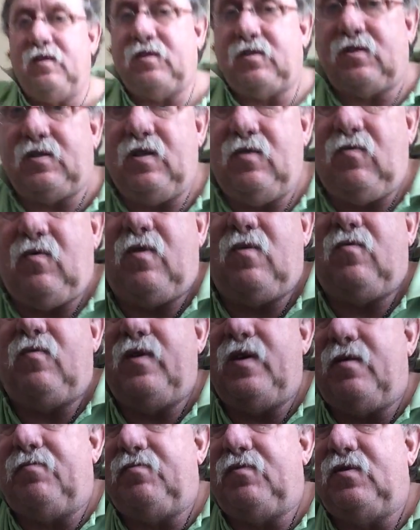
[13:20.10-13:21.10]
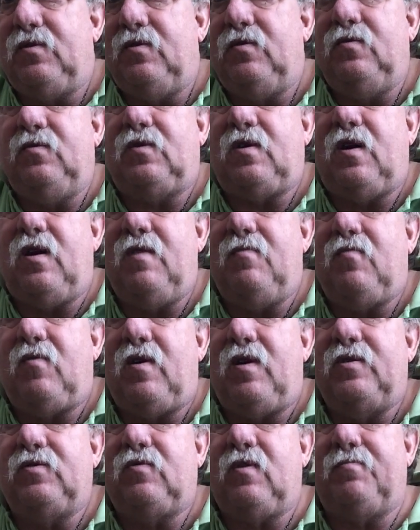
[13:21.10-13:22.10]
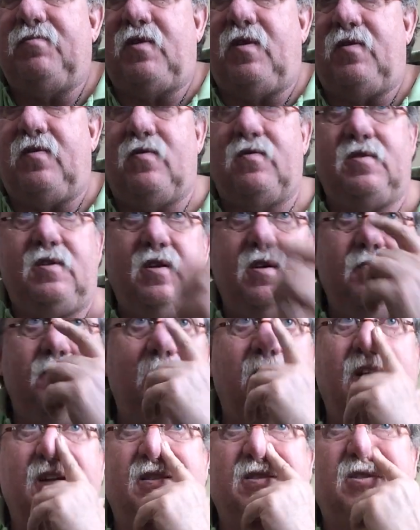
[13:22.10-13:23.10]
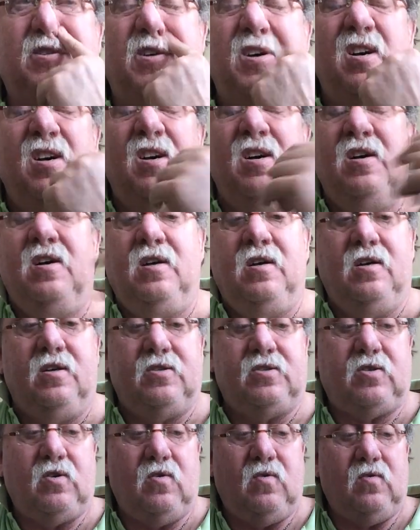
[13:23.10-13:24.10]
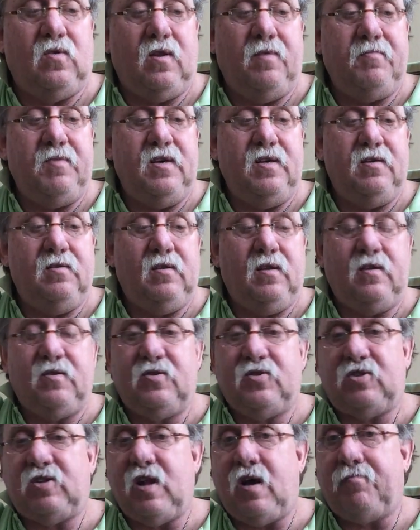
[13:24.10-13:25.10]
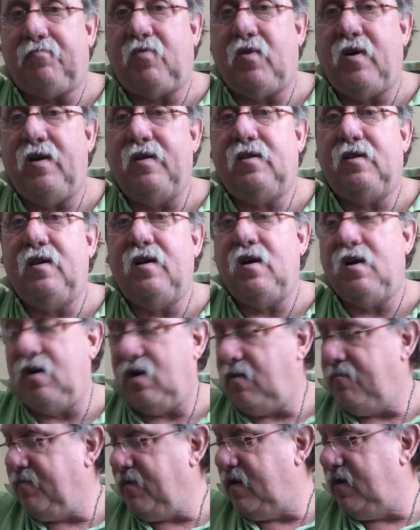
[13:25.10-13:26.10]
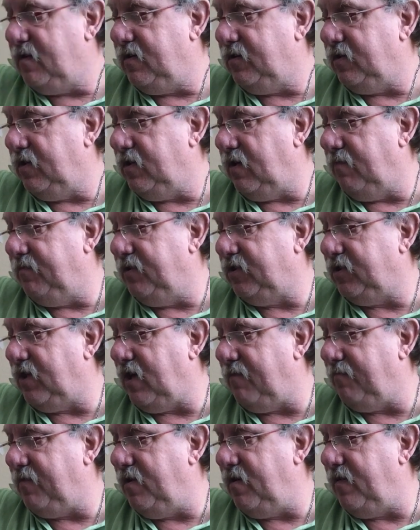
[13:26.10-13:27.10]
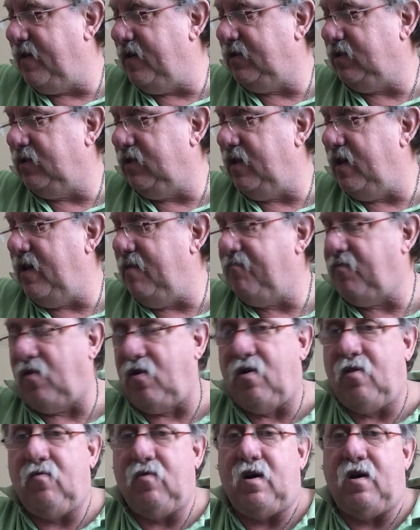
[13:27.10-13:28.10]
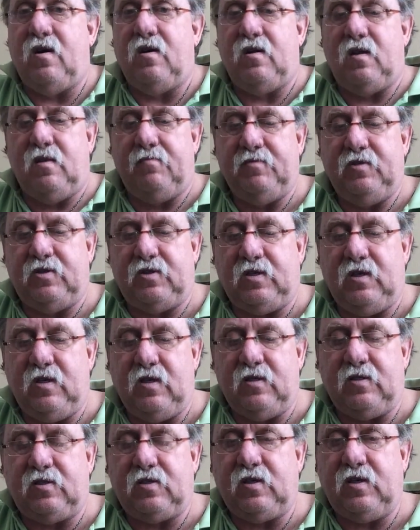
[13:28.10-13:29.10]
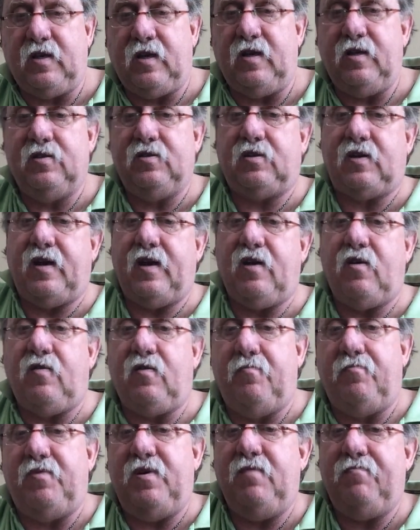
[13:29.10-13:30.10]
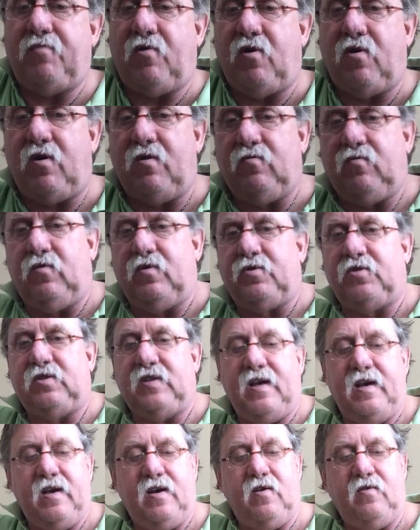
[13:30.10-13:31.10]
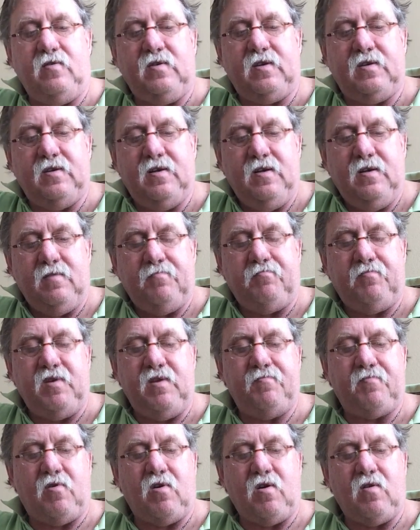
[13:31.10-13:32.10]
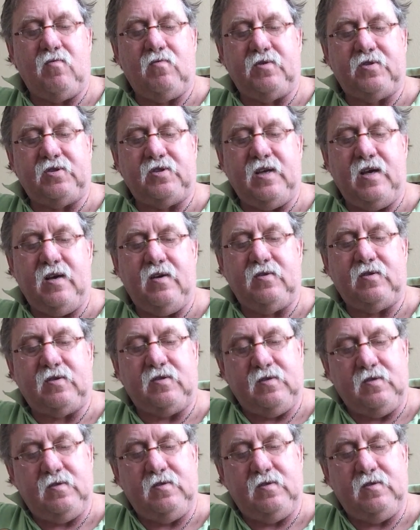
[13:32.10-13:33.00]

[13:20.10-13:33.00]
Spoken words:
Let's see, what are we up to time wise? We're up to 13 minutes. So let me stop right there. I'm gonna stop there. That's the A part. Let me see. Let's get into how the B part will sound. B part will sound.